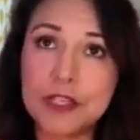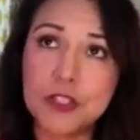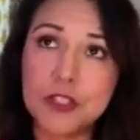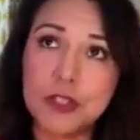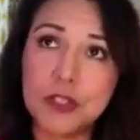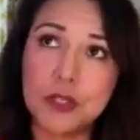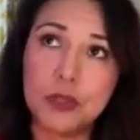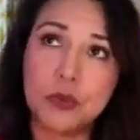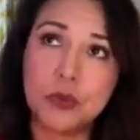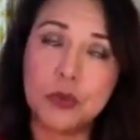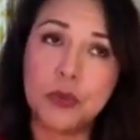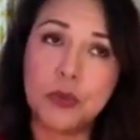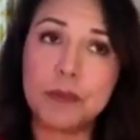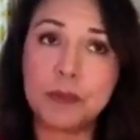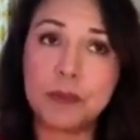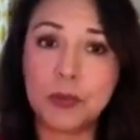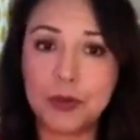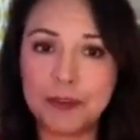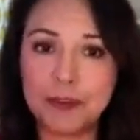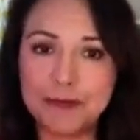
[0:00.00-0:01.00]
to
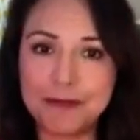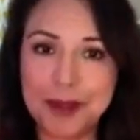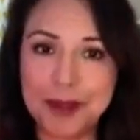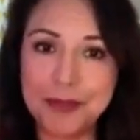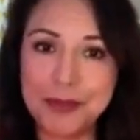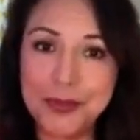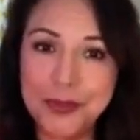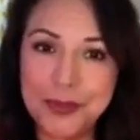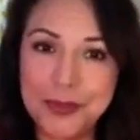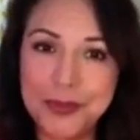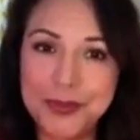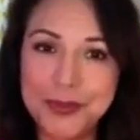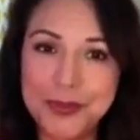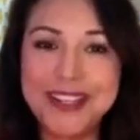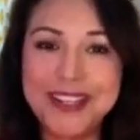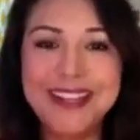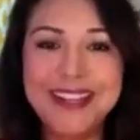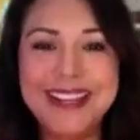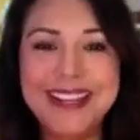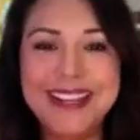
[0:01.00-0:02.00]
improve my
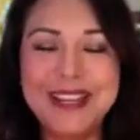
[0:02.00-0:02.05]
mood,